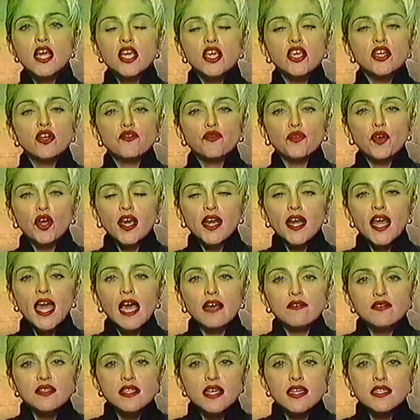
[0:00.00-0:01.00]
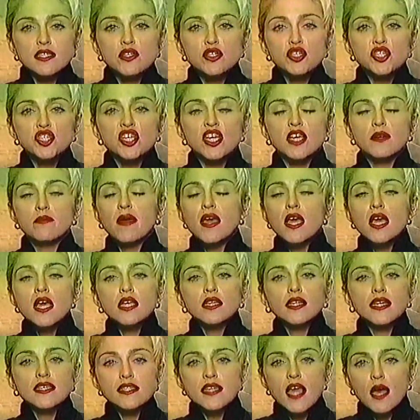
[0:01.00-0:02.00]
you know, if we're going to have censorship,
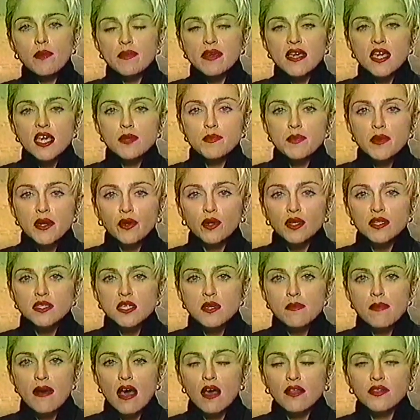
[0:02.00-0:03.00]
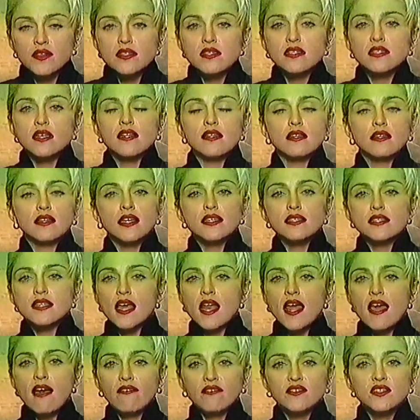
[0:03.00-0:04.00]
let's not be hypocrites about this. Let's not
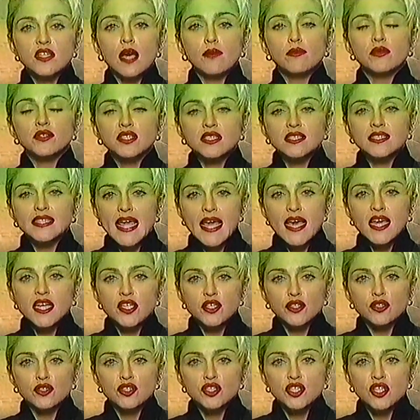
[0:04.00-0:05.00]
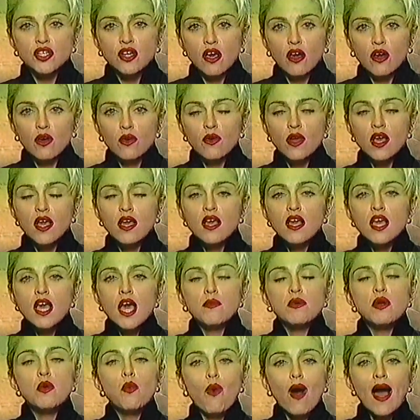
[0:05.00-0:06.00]
have double standards, you know? I
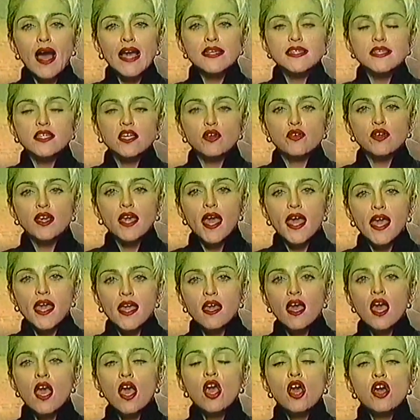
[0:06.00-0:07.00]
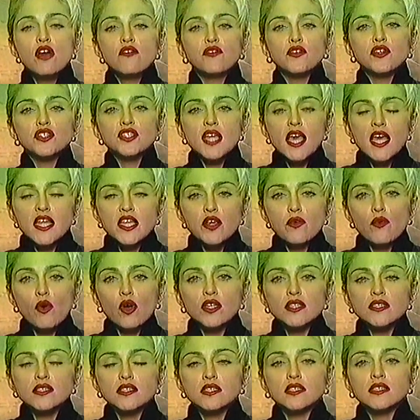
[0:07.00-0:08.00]
mean, why is it okay for
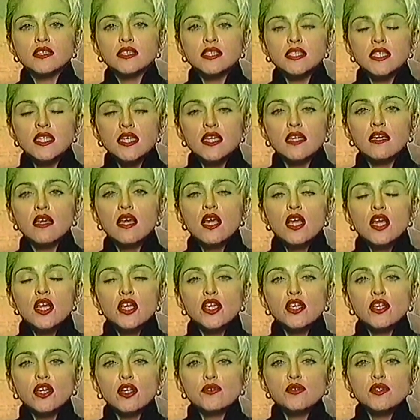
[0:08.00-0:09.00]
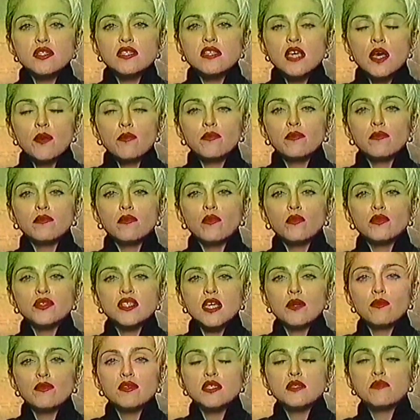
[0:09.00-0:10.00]
10-year-olds to see, you know,
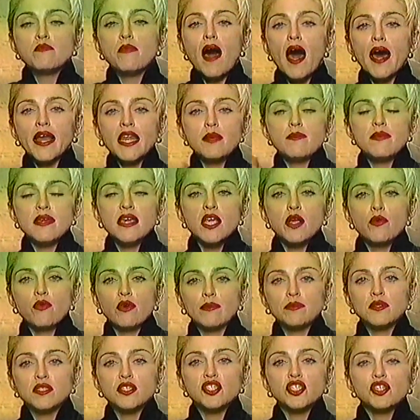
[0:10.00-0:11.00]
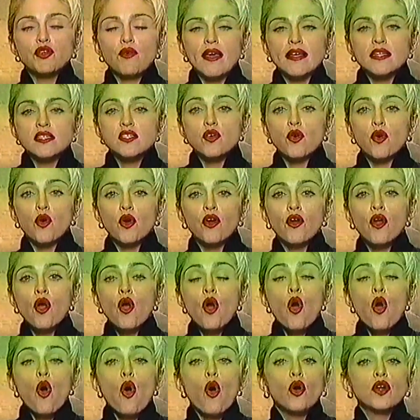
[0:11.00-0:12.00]
someone's body being ripped to shreds, or
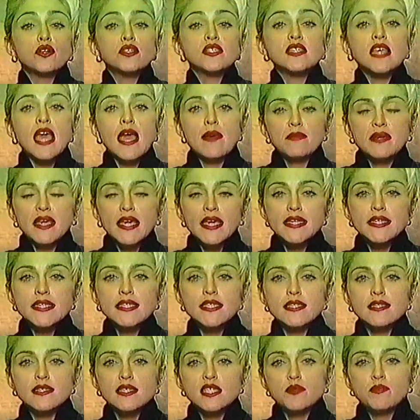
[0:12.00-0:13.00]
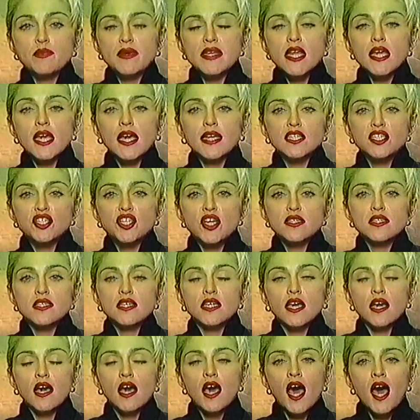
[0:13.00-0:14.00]
Sam Kinison spitting on
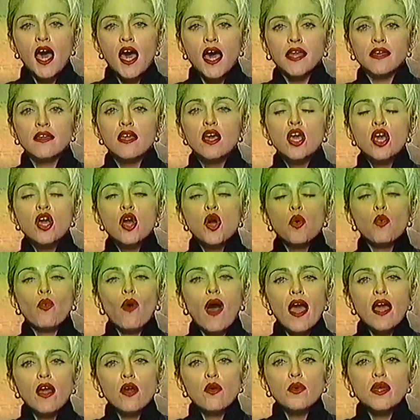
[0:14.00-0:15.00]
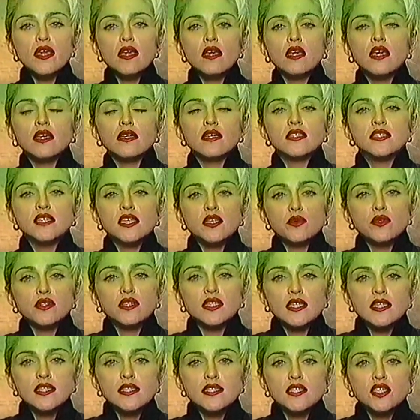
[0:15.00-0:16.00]
Jessica Hahn? Why are we going to deal with
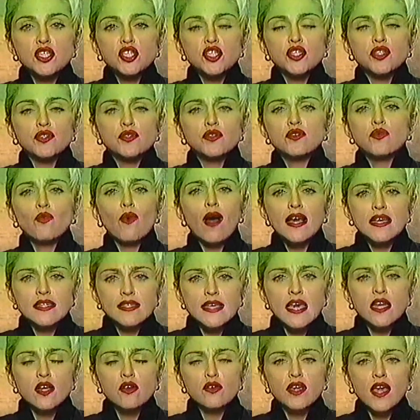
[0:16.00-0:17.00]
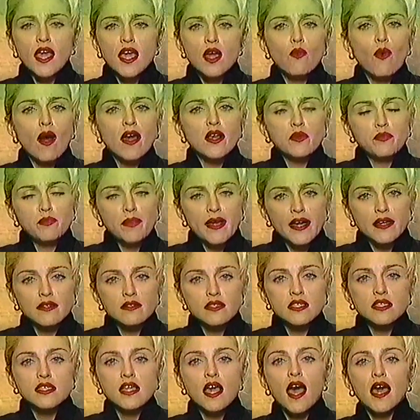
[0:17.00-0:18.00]
these issues? Why is that okay? Why do
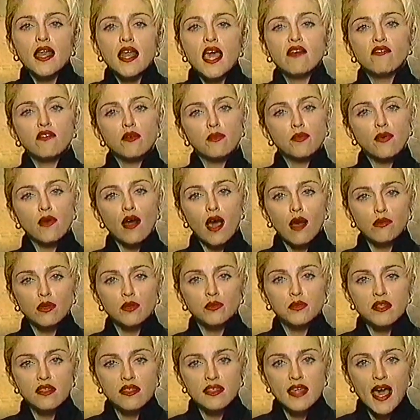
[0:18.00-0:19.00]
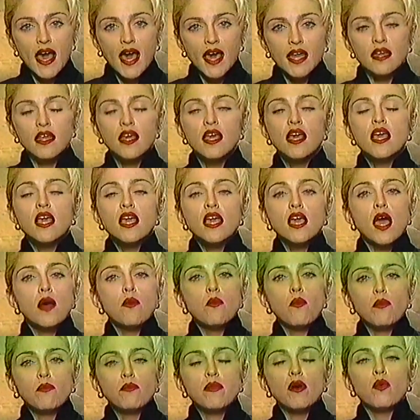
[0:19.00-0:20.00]
parents not have a problem with that?
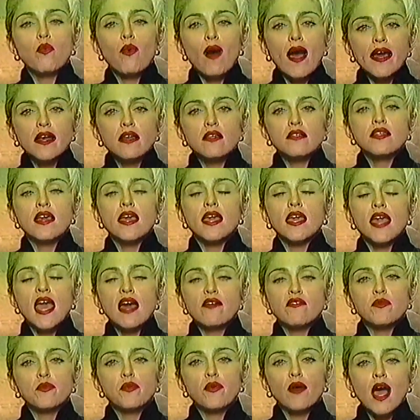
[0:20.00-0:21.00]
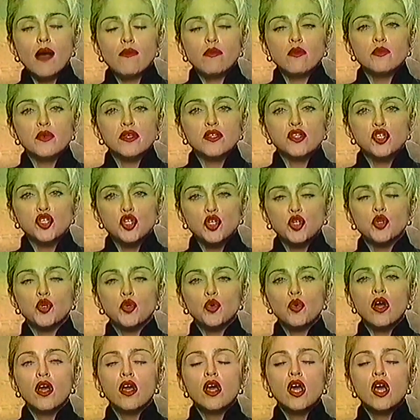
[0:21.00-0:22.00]
But why do they have a problem with two